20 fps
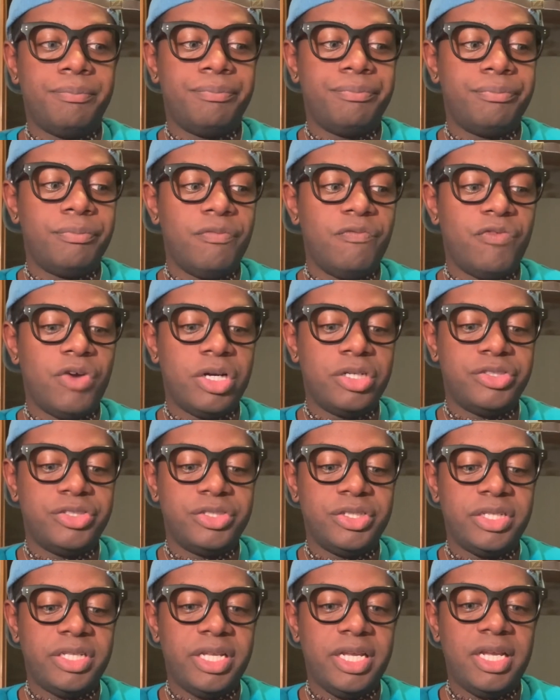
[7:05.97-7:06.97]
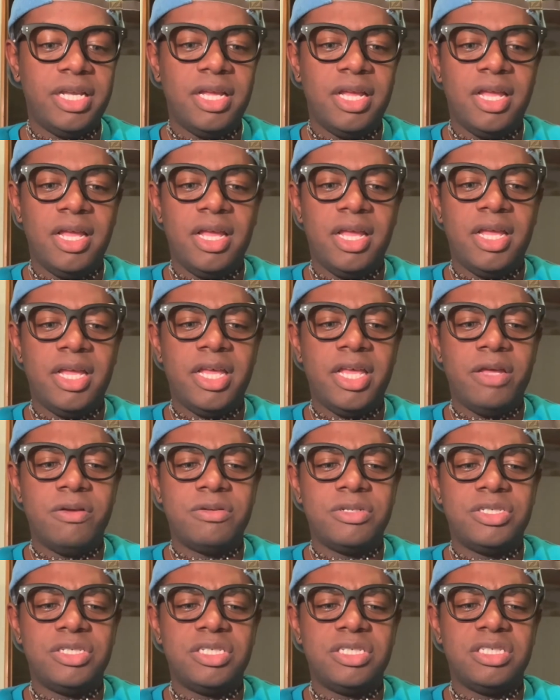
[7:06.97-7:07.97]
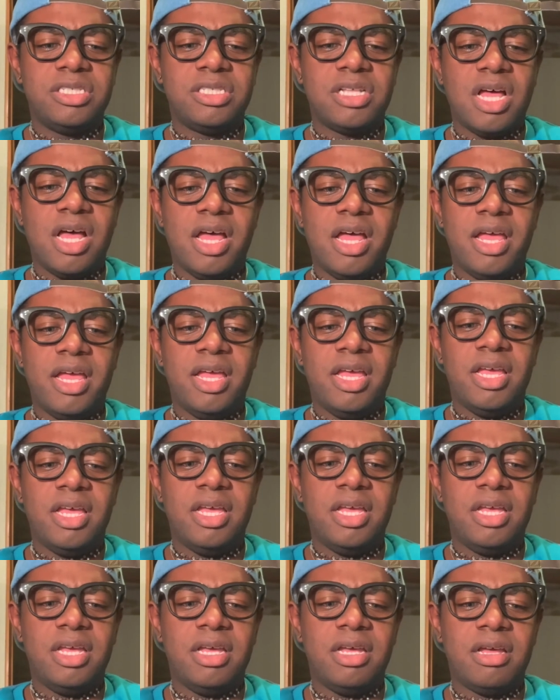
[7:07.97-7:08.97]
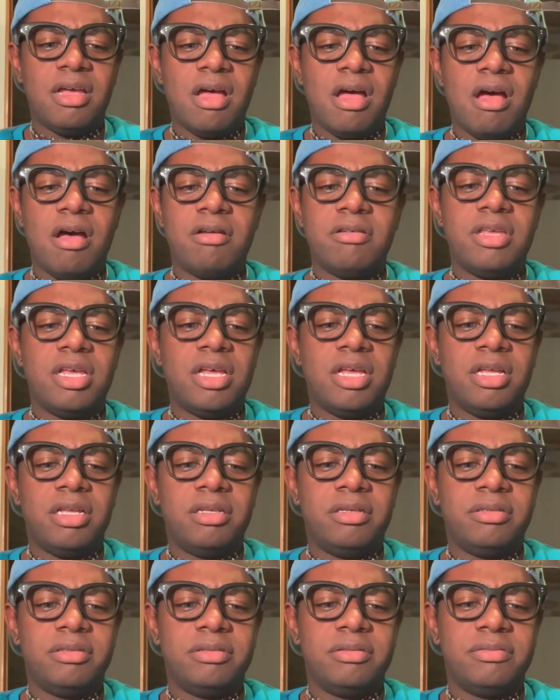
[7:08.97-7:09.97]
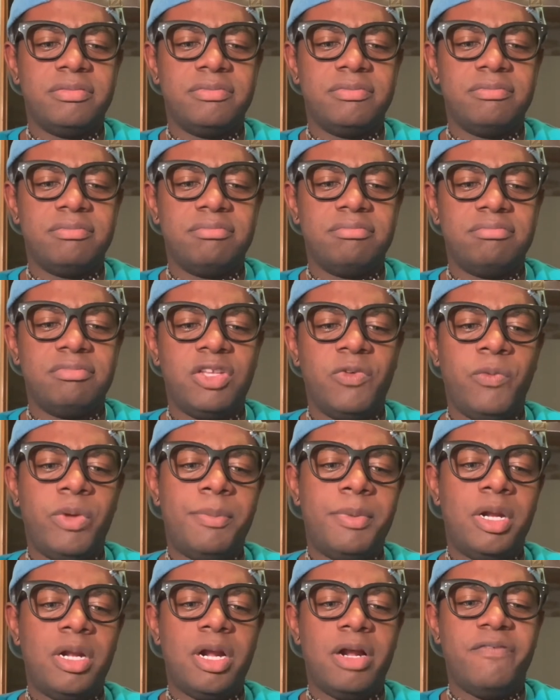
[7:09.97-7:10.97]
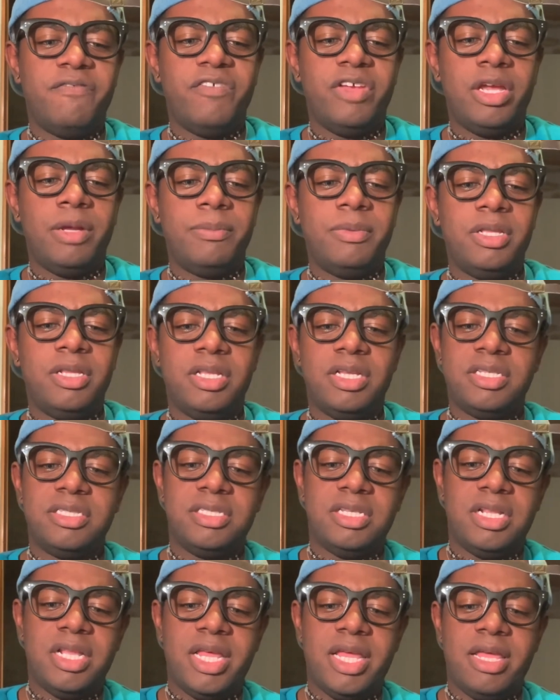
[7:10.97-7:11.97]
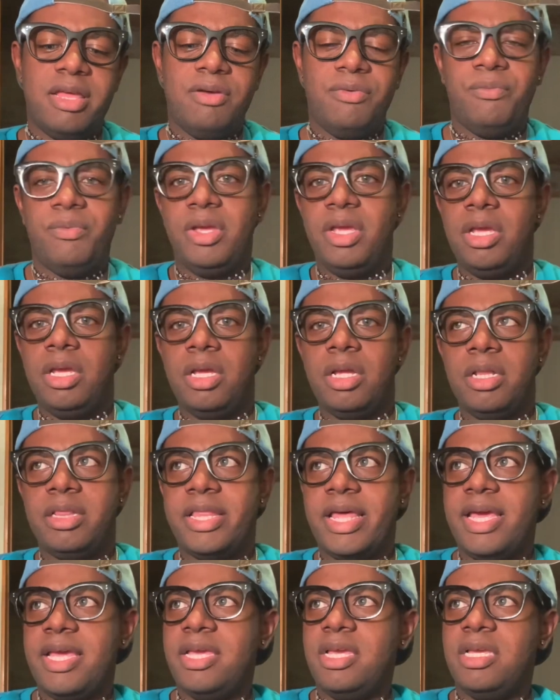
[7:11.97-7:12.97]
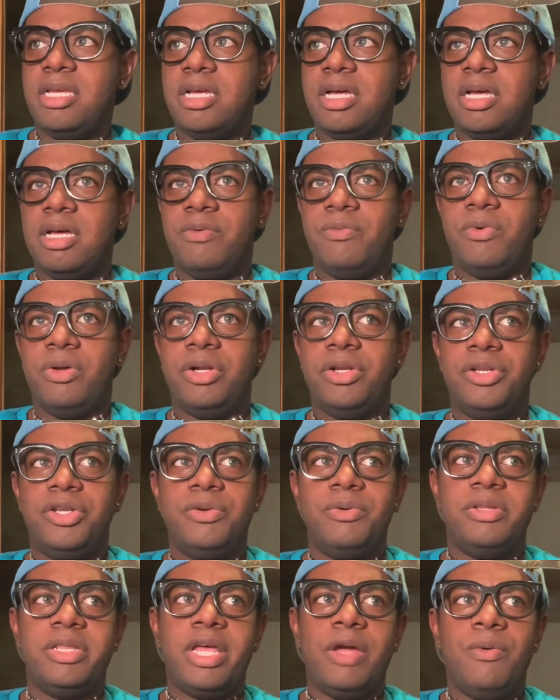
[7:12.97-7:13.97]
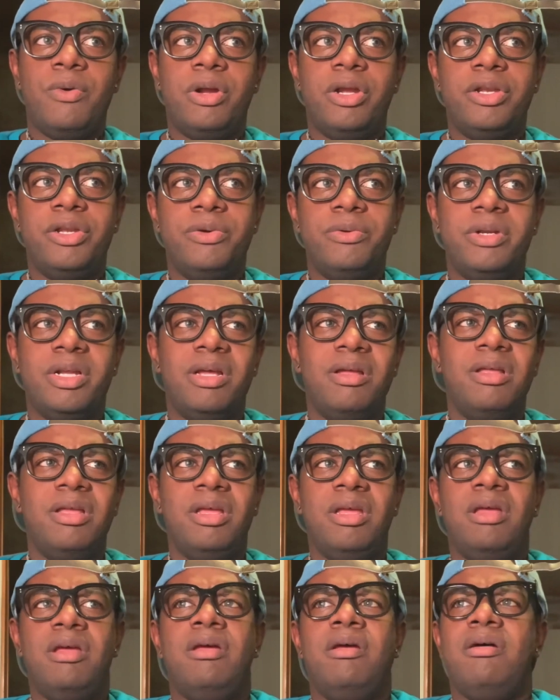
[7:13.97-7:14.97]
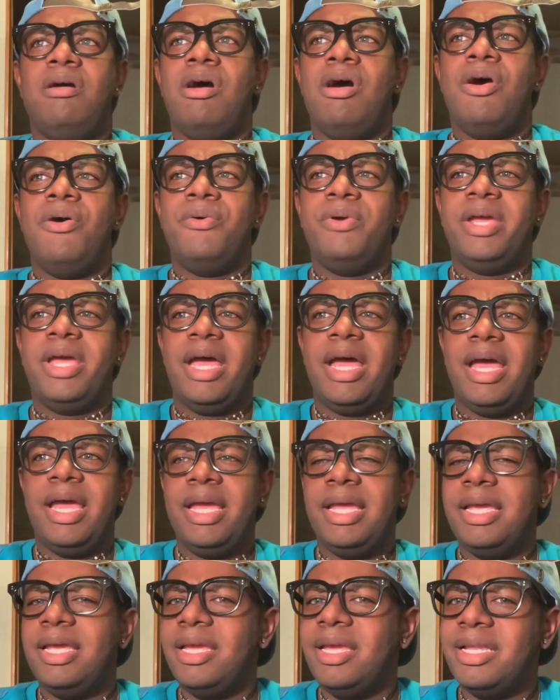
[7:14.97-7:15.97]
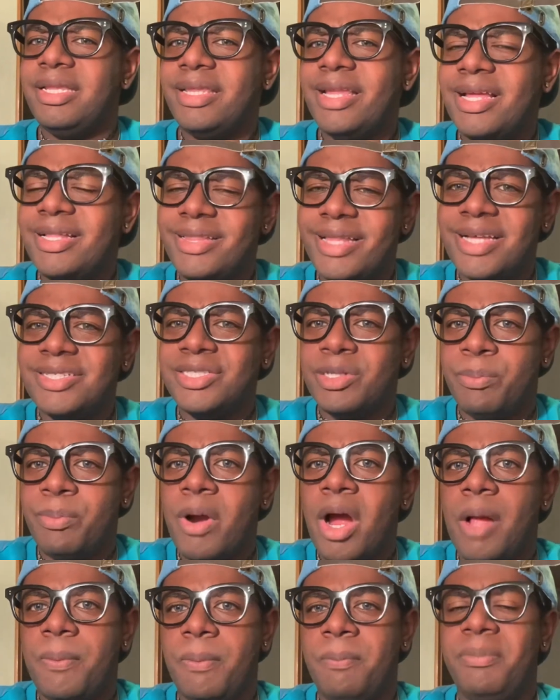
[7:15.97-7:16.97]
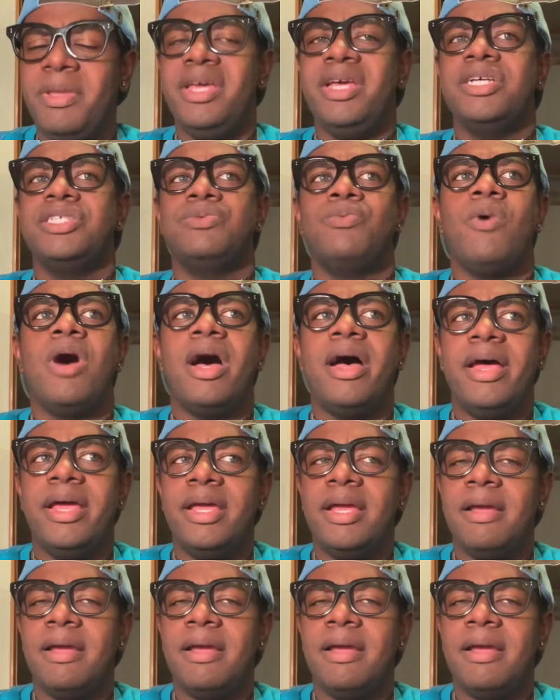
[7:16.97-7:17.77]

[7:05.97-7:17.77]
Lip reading: virtually, it was just like, oh yeah, the women in our family, this and that, they want to do what they want to do. And okay, and that's a problem, because why?